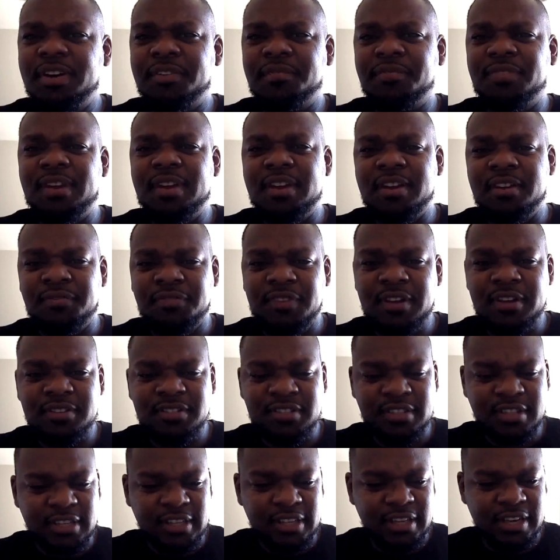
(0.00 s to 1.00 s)
if they're
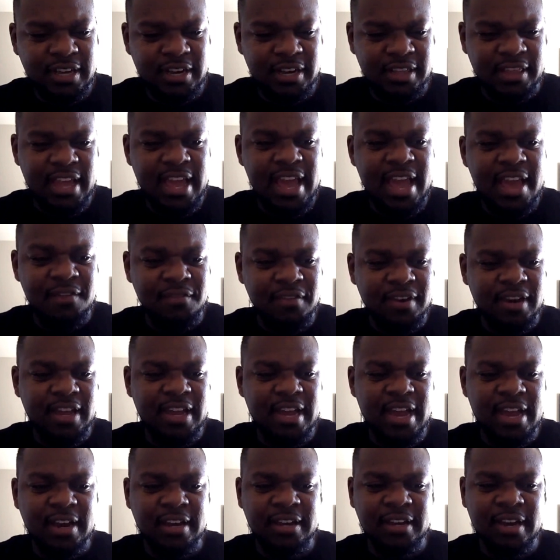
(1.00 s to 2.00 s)
still in and they have any
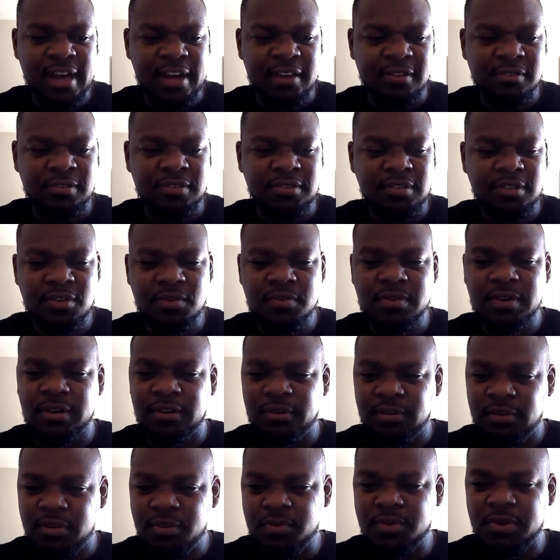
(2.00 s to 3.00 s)
kind of doubts, you
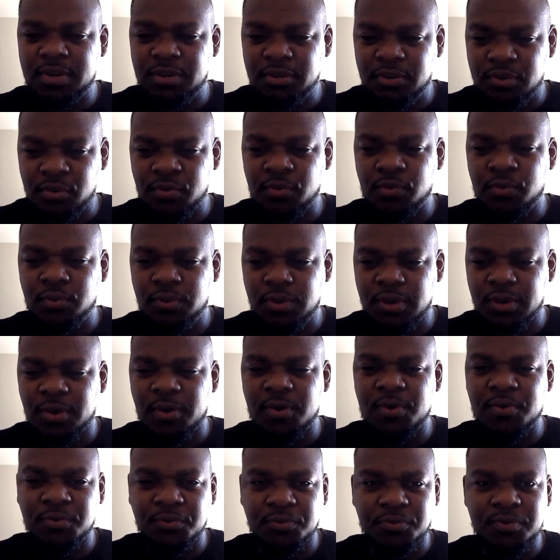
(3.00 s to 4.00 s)
can do your
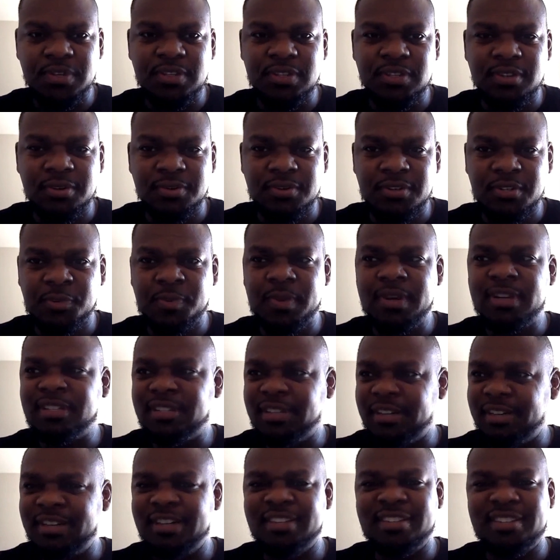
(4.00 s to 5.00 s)
own research,
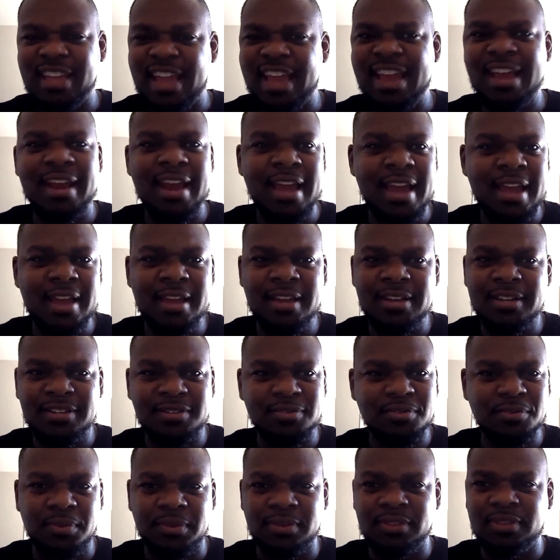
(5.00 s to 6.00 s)
especially in this day and age
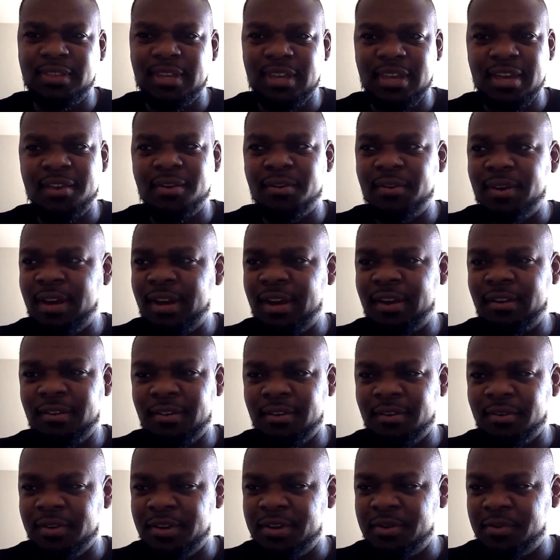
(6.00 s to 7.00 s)
with the internet. You
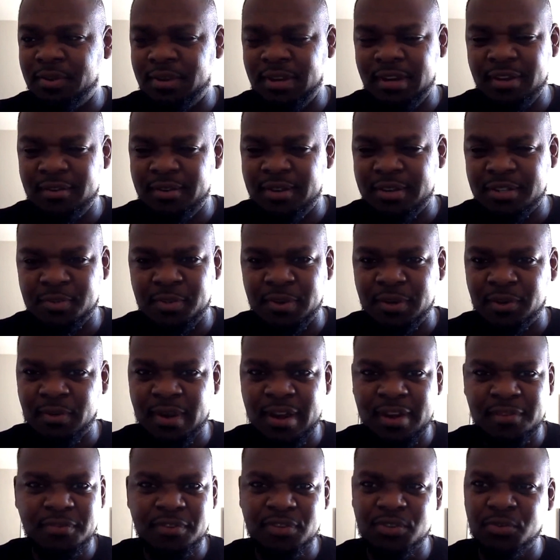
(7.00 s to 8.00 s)
know, internet's been
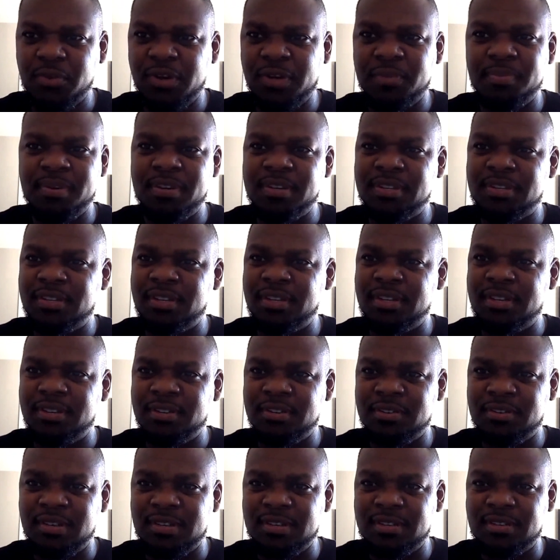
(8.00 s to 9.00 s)
around for 20 plus
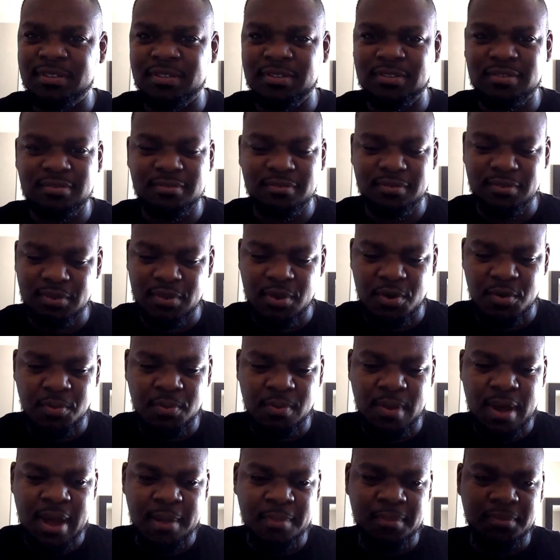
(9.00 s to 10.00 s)
years. It's no
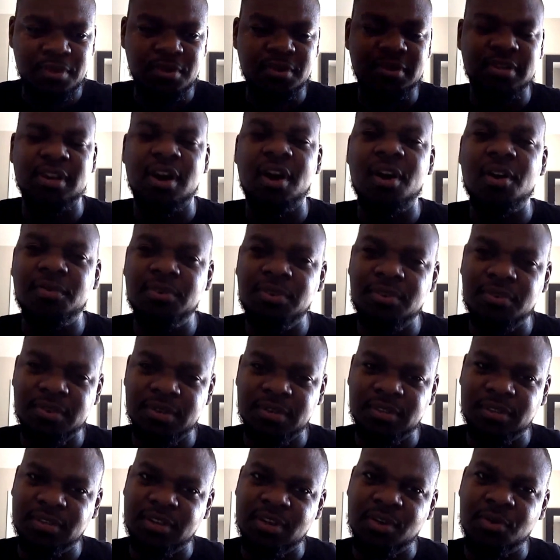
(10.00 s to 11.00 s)
problem. You
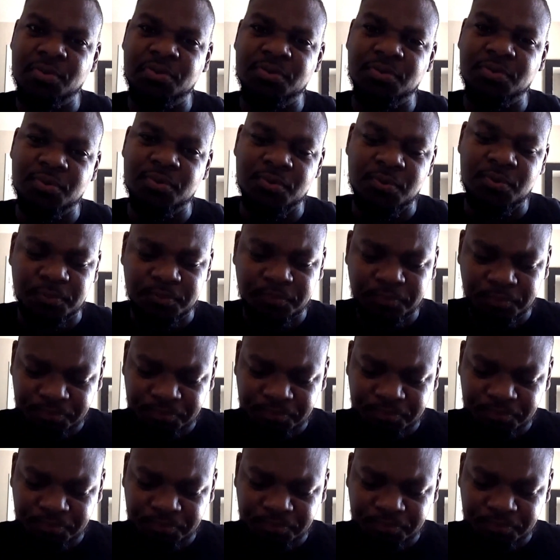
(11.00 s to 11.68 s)
can go through